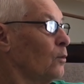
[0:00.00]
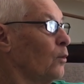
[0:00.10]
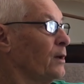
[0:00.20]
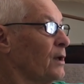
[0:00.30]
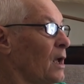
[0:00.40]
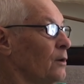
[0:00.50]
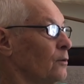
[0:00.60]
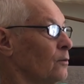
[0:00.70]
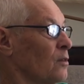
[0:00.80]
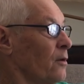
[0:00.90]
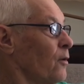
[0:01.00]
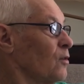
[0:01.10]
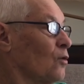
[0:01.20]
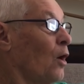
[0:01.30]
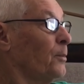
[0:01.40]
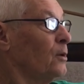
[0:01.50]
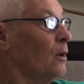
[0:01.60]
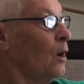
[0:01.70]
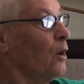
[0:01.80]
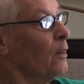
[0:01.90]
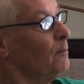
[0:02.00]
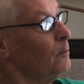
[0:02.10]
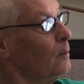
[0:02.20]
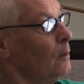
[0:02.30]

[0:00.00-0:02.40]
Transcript: We went down to Xerox, copied a lot of them,